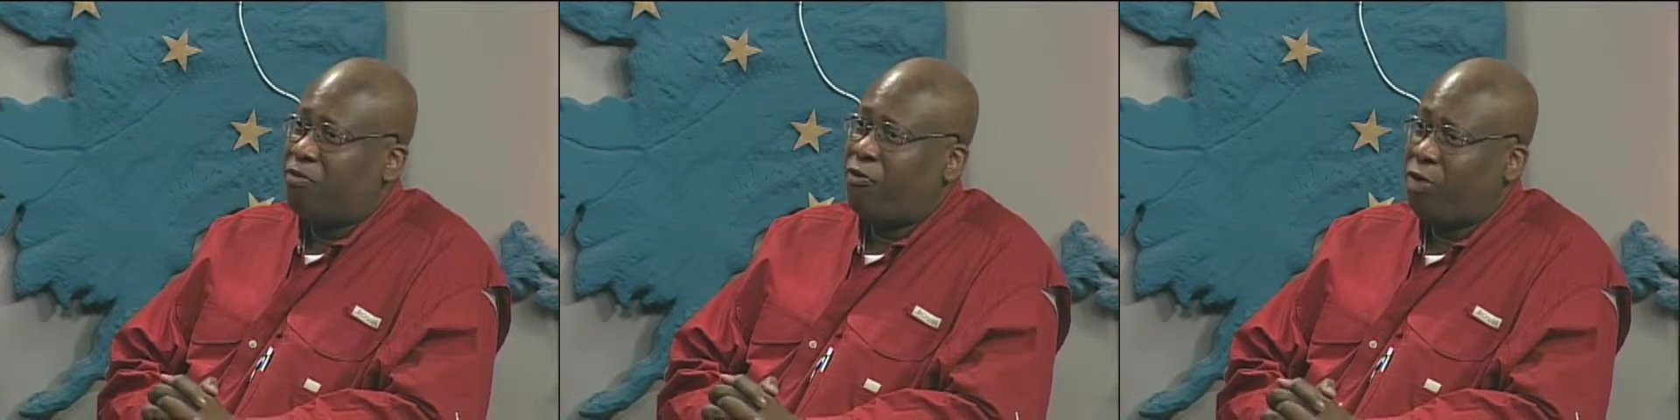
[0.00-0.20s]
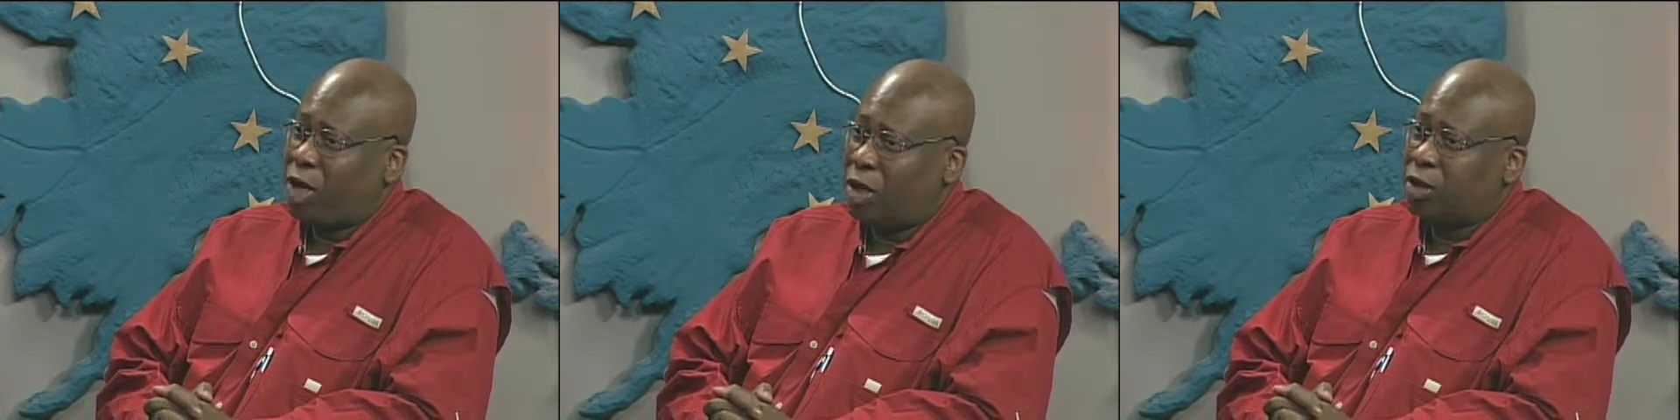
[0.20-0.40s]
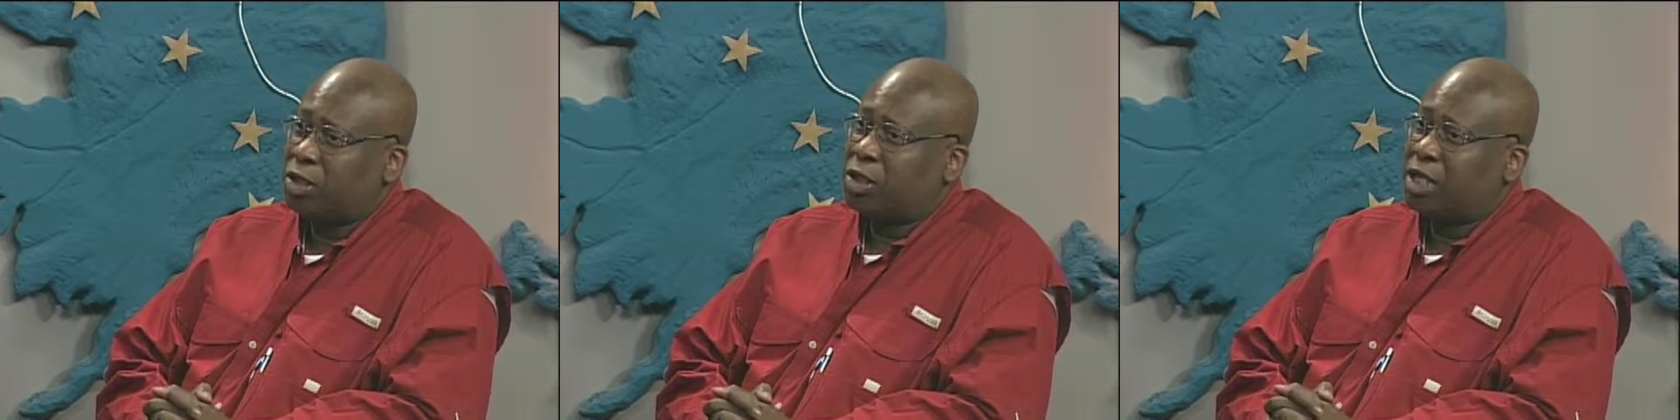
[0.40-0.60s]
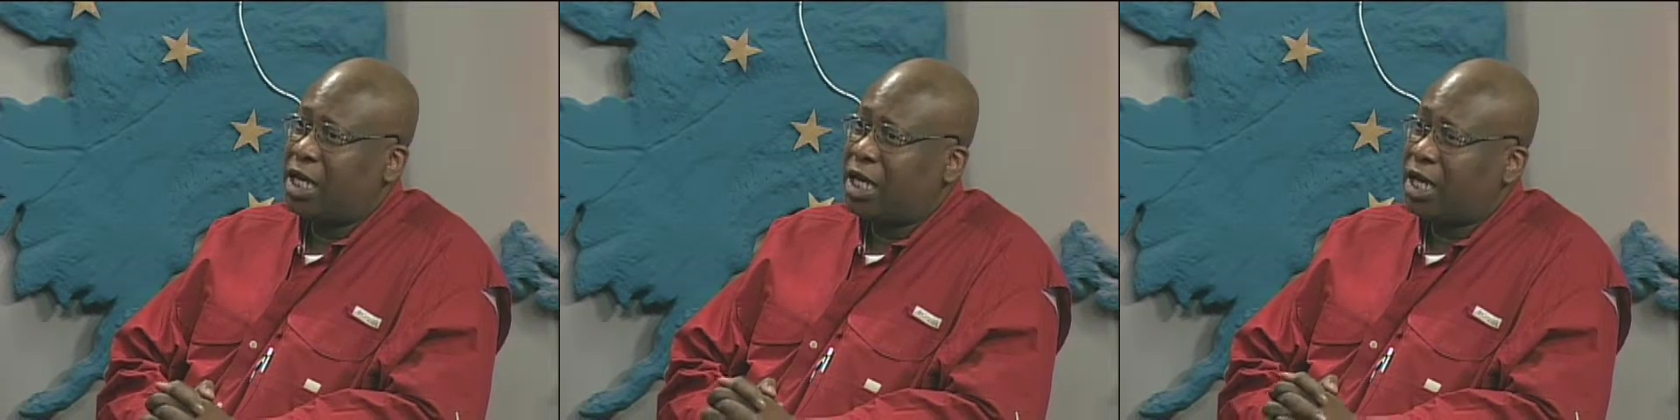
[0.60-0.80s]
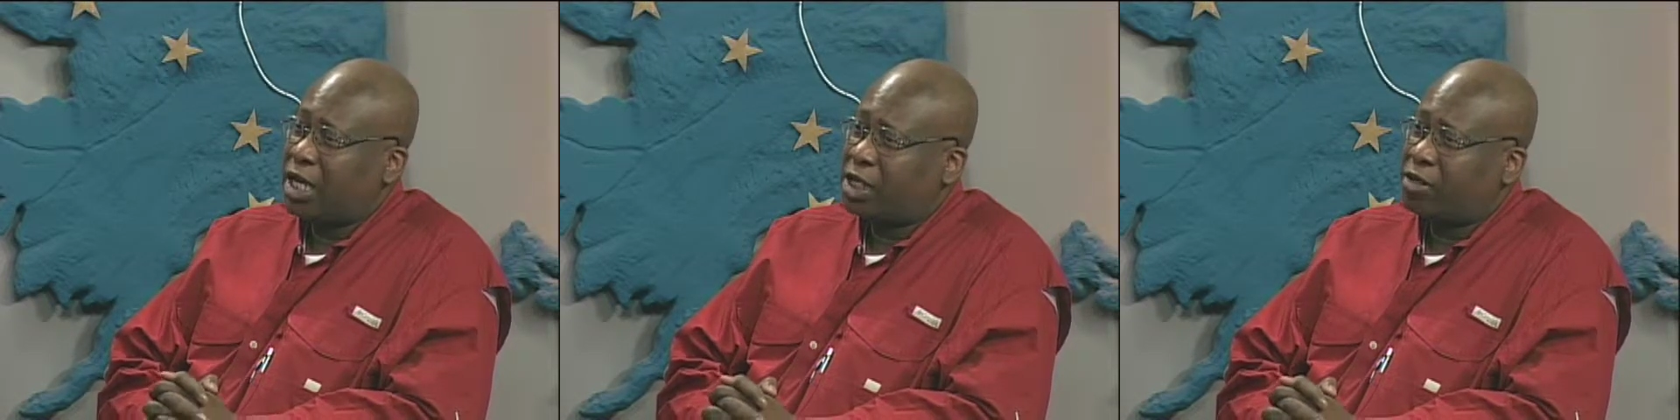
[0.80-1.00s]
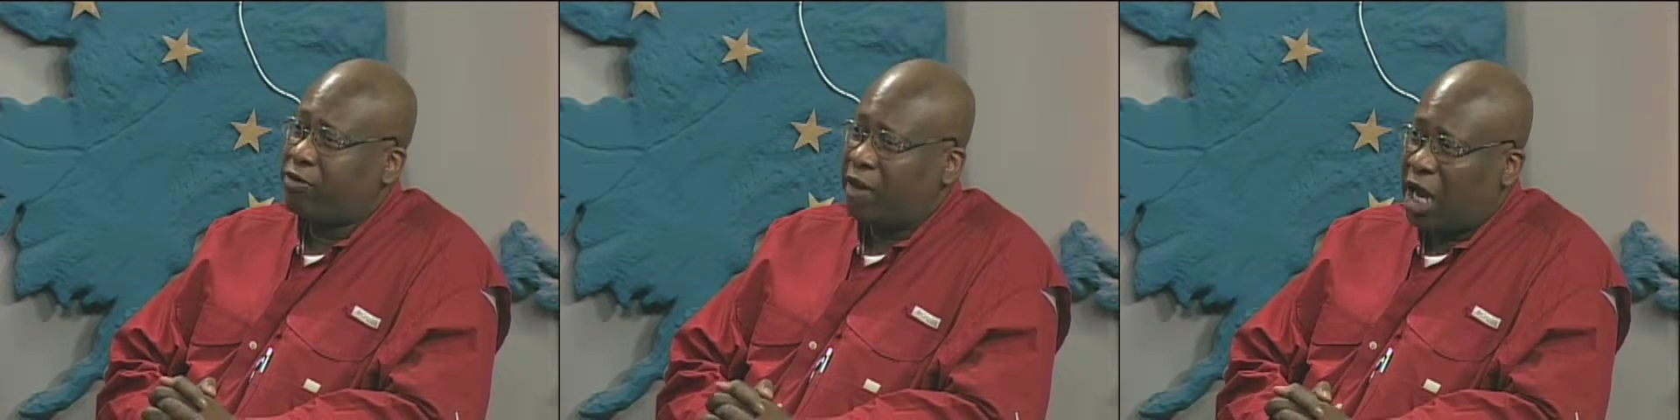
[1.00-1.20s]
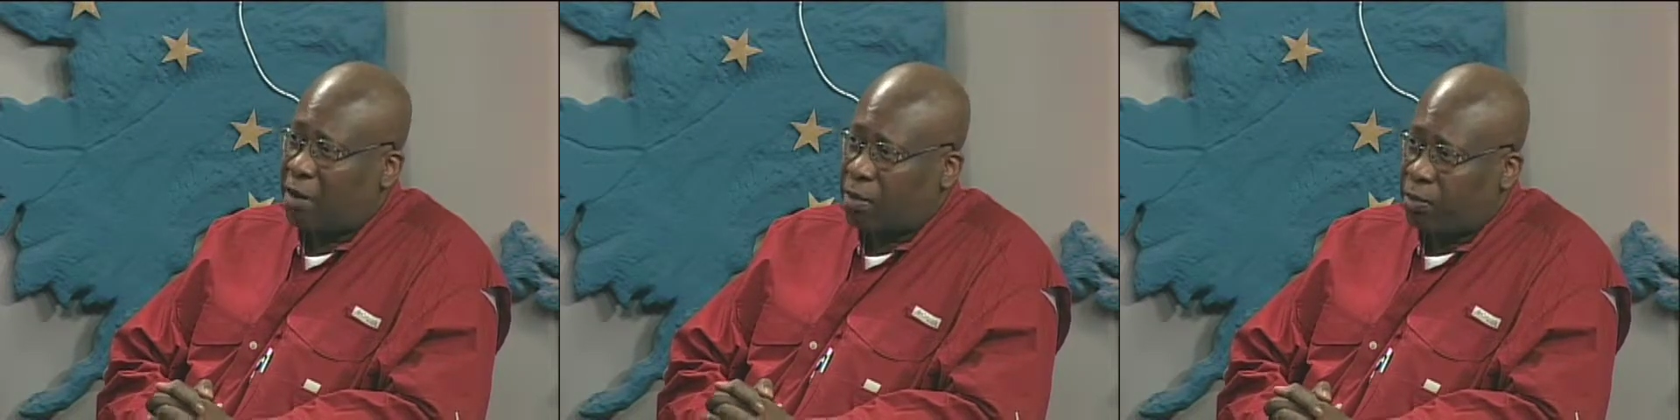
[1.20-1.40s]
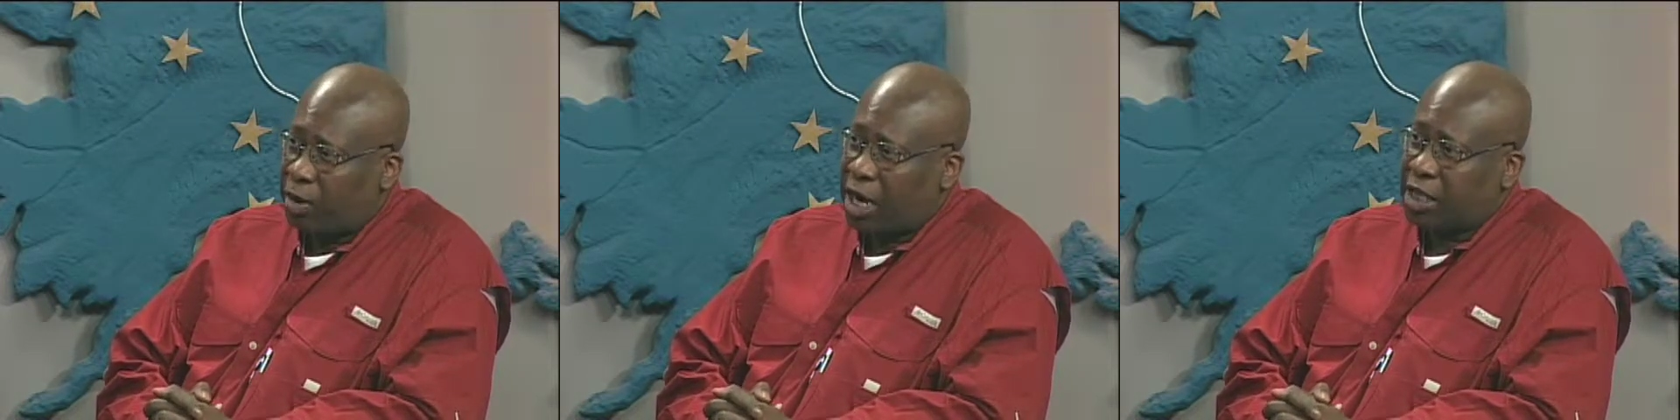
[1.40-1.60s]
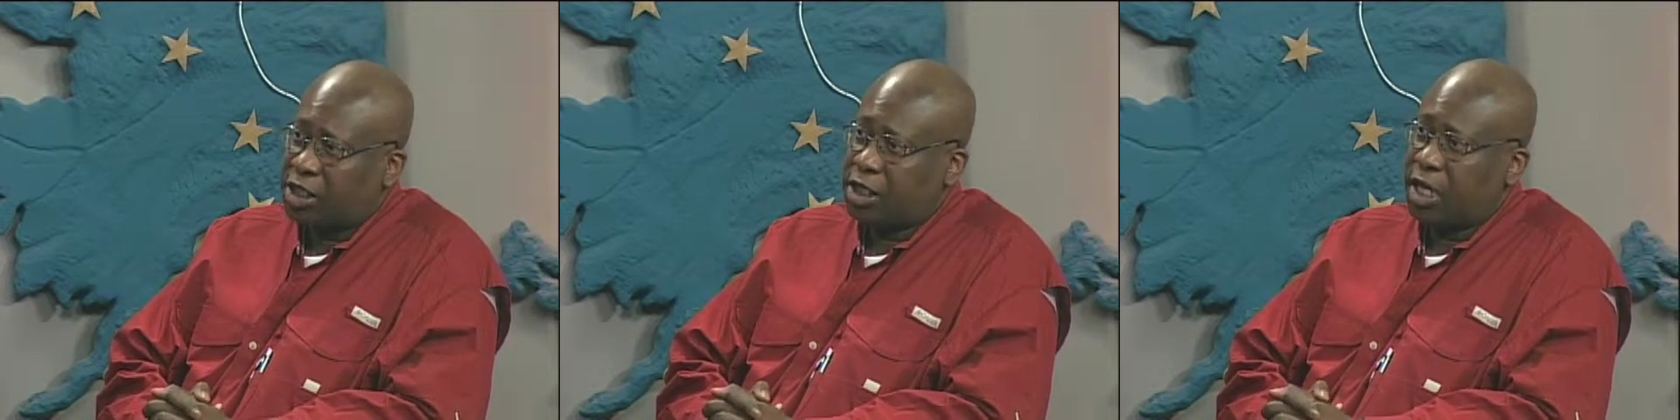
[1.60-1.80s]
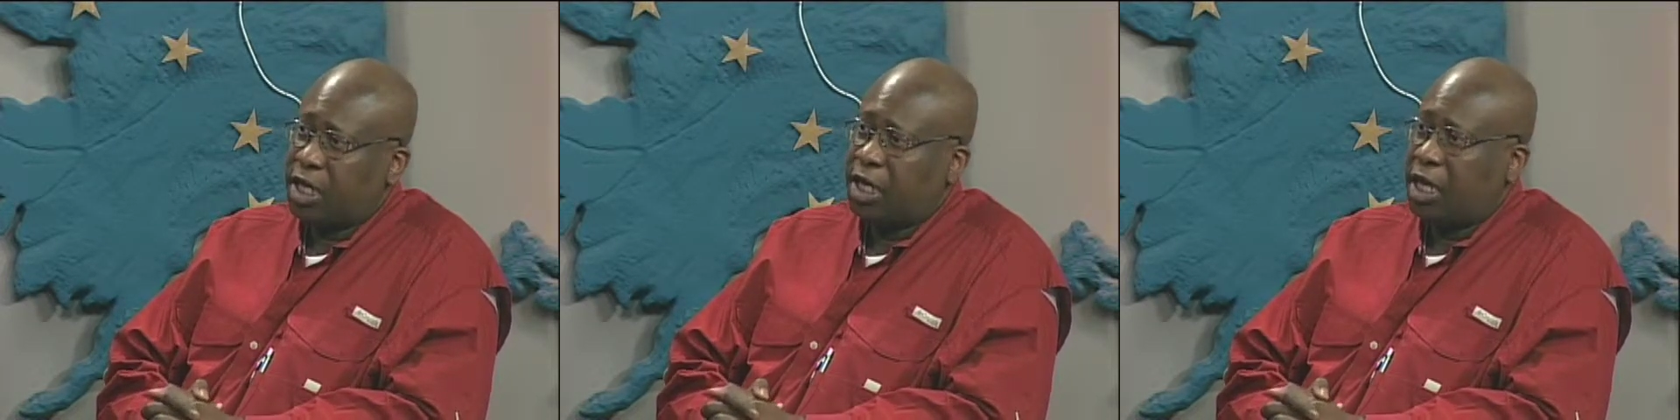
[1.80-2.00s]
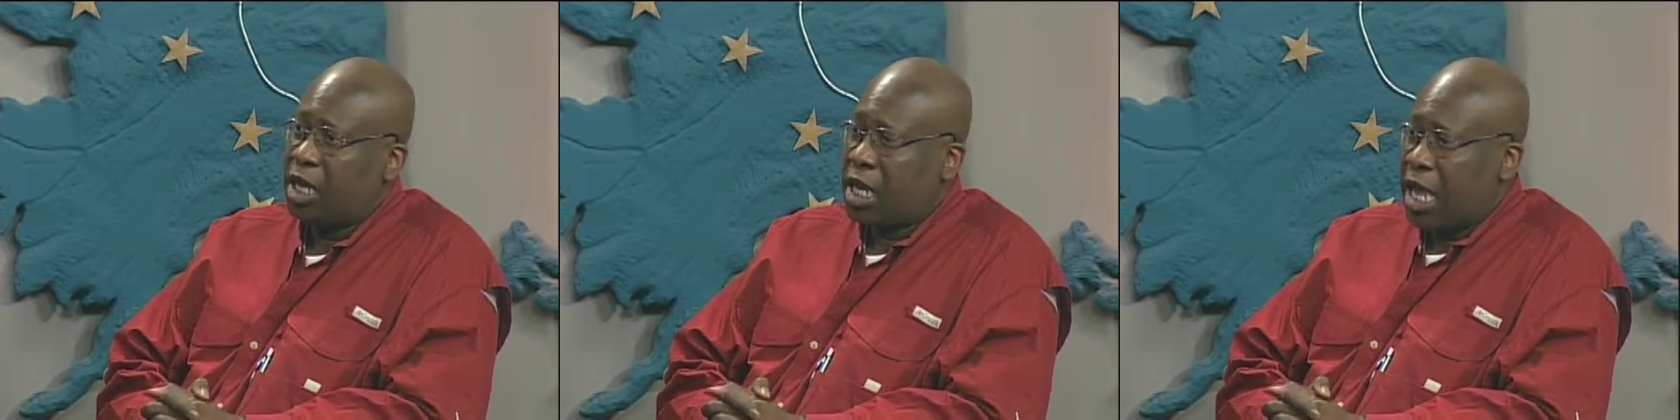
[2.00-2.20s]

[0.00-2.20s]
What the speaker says: feels that it's a viable project